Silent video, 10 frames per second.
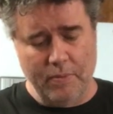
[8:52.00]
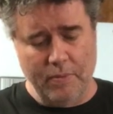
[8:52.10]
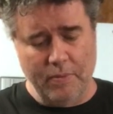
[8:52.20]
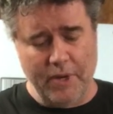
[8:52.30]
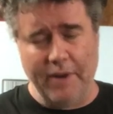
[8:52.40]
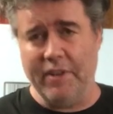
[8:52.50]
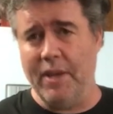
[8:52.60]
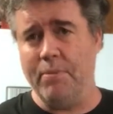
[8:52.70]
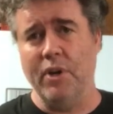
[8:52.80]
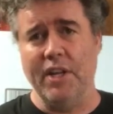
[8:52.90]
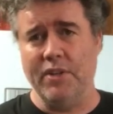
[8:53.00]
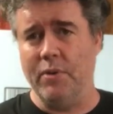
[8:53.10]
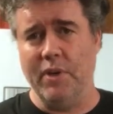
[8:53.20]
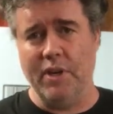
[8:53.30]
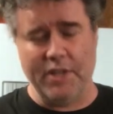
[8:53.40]
whatever they put
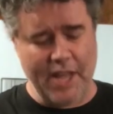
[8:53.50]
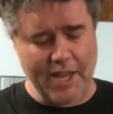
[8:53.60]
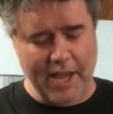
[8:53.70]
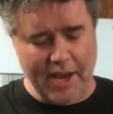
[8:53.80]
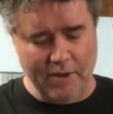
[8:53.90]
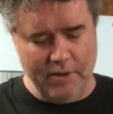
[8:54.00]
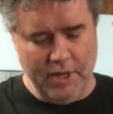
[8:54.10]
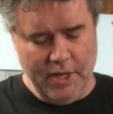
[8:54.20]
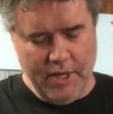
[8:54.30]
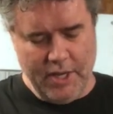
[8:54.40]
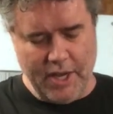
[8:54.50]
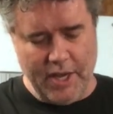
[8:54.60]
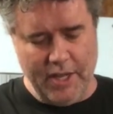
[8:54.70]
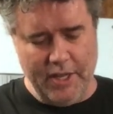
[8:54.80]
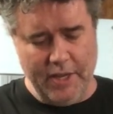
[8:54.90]
into it or take out,
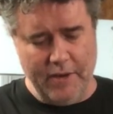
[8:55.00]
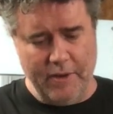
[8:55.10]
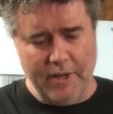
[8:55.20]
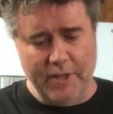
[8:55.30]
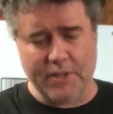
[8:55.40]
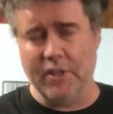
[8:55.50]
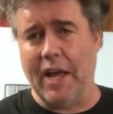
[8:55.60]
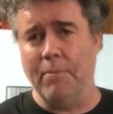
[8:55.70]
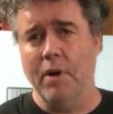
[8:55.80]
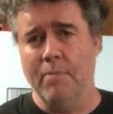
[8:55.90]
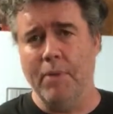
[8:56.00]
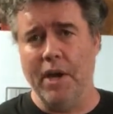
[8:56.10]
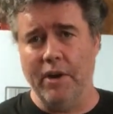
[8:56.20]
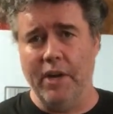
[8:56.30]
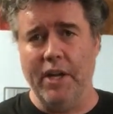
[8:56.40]
it's a lot more
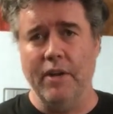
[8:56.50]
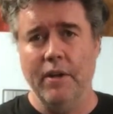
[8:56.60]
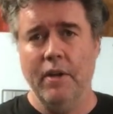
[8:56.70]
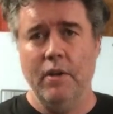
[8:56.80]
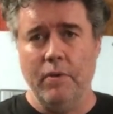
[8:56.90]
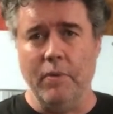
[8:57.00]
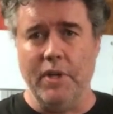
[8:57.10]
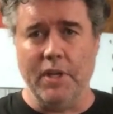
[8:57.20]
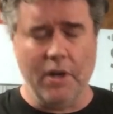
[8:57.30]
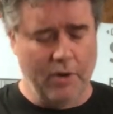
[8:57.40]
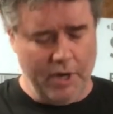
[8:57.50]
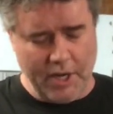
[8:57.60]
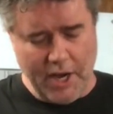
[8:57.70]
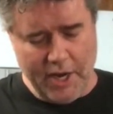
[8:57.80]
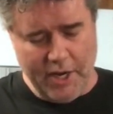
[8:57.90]
buttery when you go to
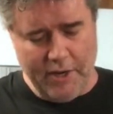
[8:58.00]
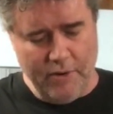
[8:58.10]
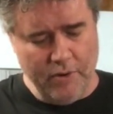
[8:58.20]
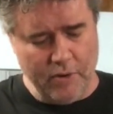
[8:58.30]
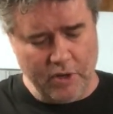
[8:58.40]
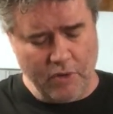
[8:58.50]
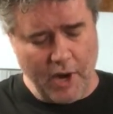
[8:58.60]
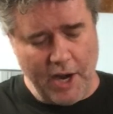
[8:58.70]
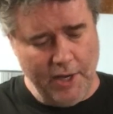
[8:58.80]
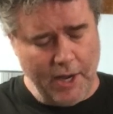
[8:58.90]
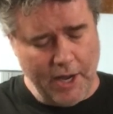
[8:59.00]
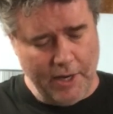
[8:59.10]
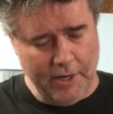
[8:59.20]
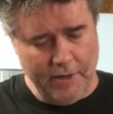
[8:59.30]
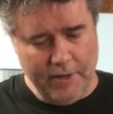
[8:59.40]
cut it or grind on
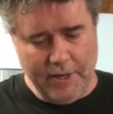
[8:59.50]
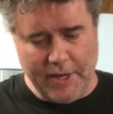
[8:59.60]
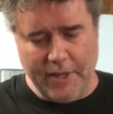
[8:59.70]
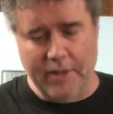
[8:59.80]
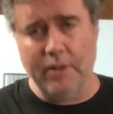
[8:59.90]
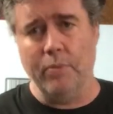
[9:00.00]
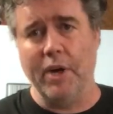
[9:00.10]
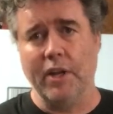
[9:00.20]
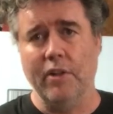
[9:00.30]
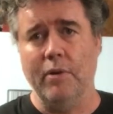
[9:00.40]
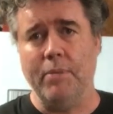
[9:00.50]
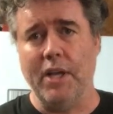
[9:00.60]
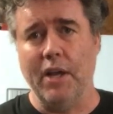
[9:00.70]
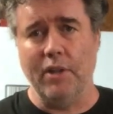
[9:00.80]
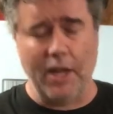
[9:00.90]
it than the regular
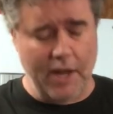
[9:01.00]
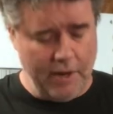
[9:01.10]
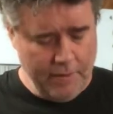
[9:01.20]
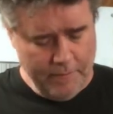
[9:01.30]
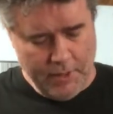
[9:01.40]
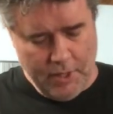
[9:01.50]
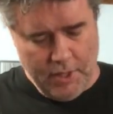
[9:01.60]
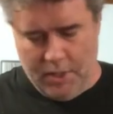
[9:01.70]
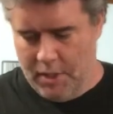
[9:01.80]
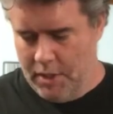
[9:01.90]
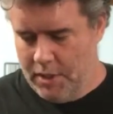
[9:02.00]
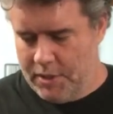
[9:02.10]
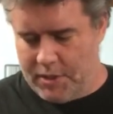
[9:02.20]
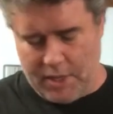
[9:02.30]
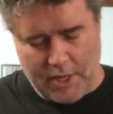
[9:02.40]
PLA.
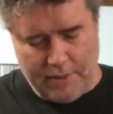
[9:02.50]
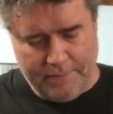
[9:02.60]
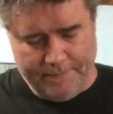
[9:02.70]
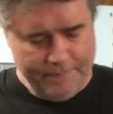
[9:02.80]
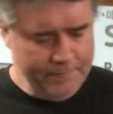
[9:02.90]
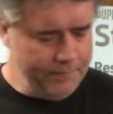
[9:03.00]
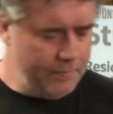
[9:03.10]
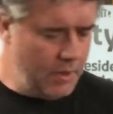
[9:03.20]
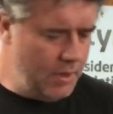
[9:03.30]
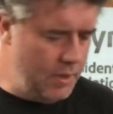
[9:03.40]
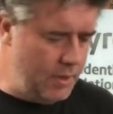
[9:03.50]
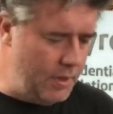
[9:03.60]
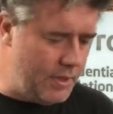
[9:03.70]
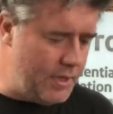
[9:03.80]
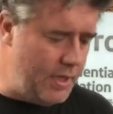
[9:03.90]
So let's